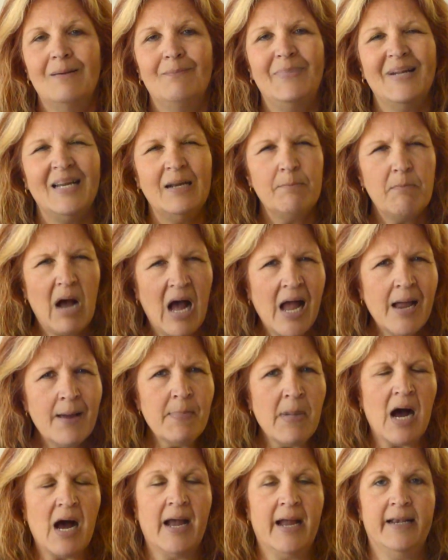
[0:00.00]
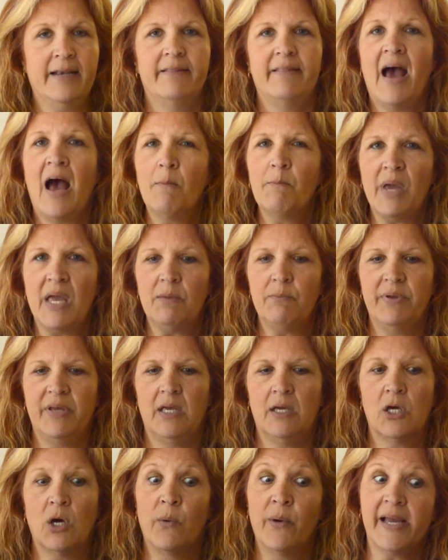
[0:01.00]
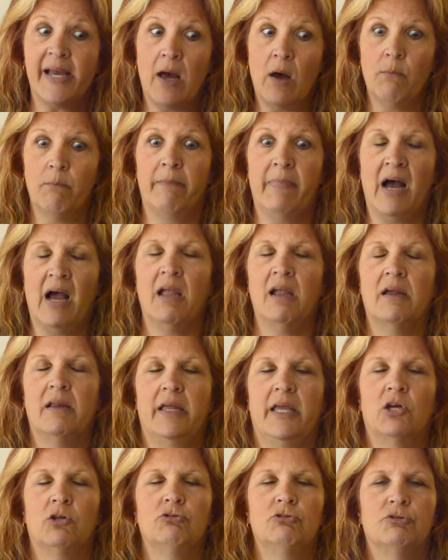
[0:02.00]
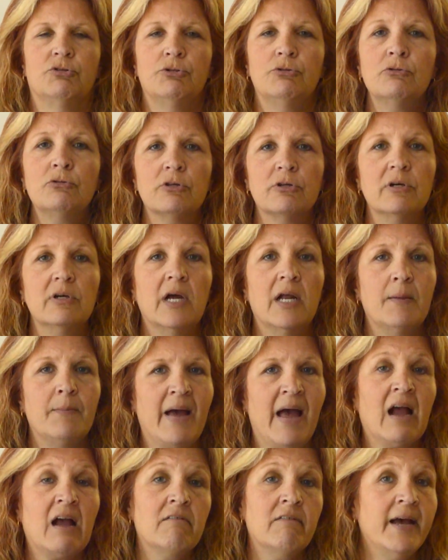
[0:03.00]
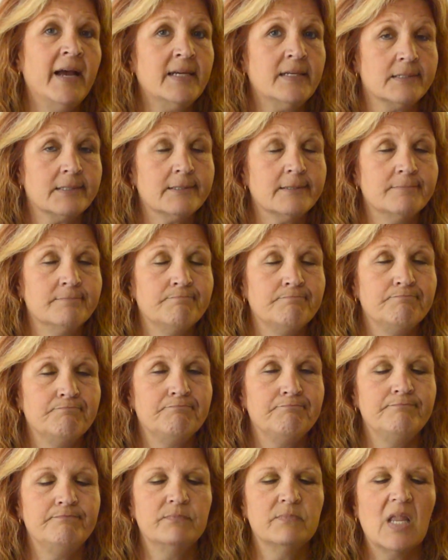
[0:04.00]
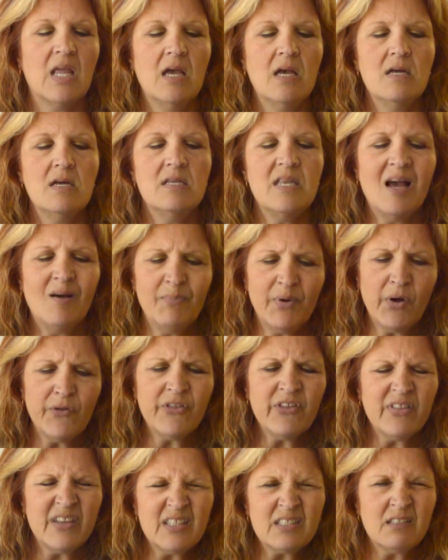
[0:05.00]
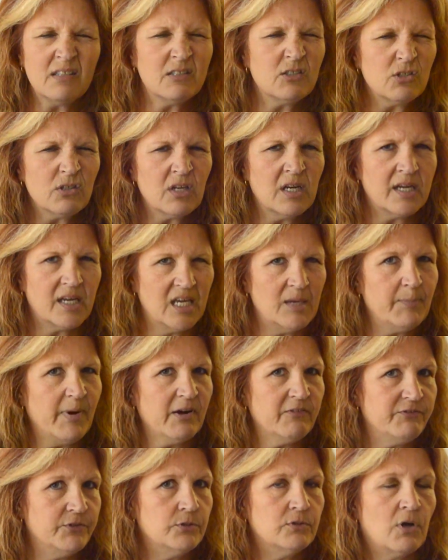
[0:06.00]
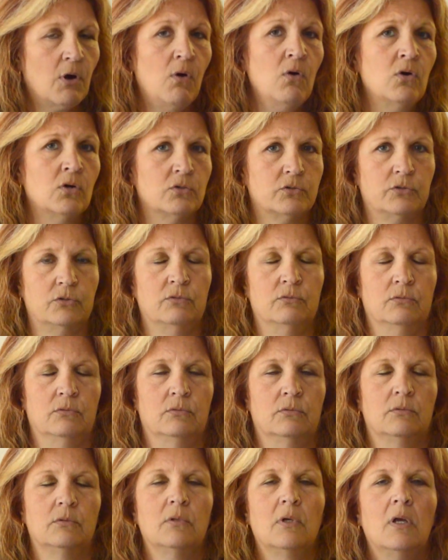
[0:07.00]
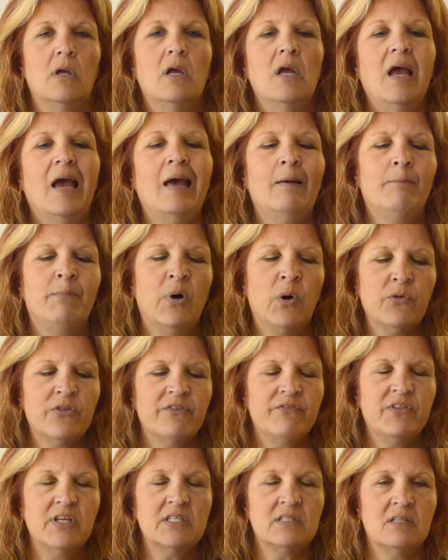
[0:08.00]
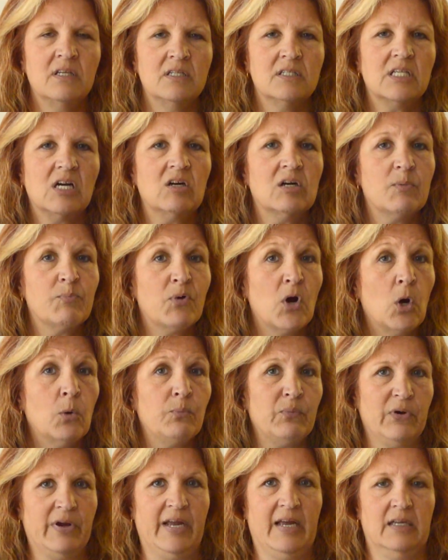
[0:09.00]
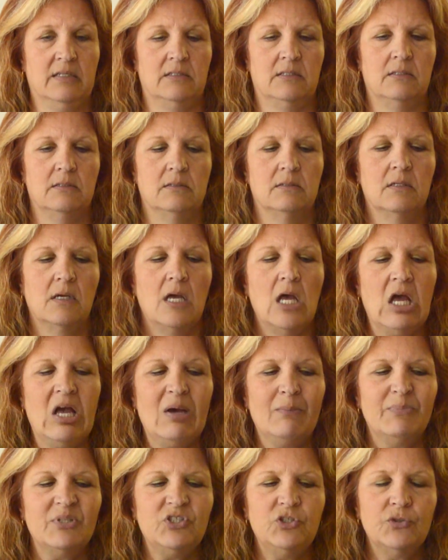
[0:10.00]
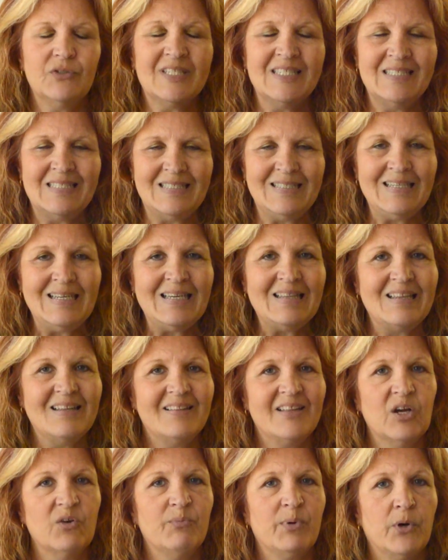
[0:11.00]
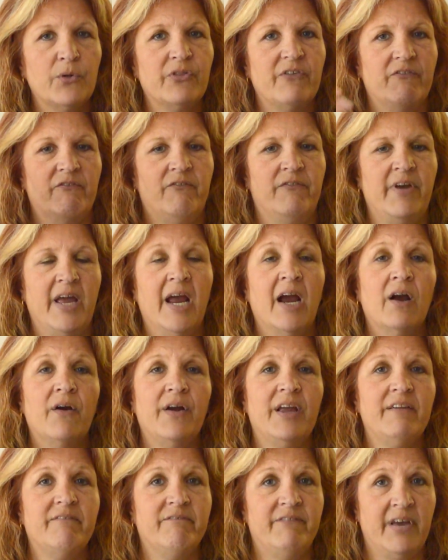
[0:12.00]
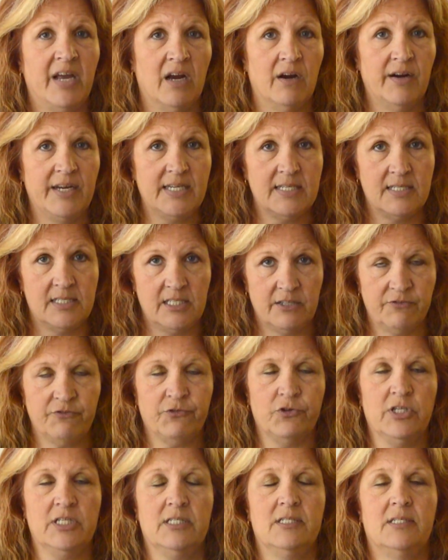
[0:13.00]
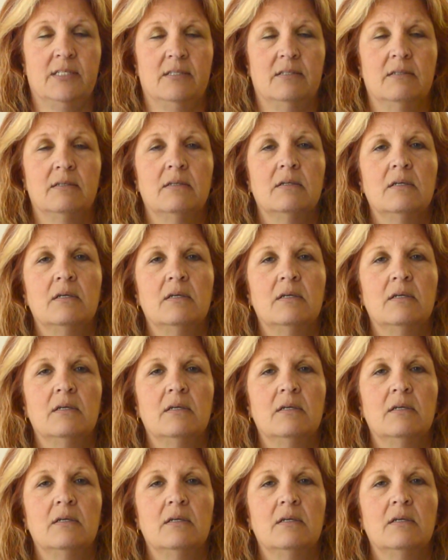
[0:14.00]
But in my mind, that may be going out and buying an Igloo cooler and a bag of ice. Now, both of these things are going to keep our food cold, and both of these things are appropriate. But you can see that they're both very, very different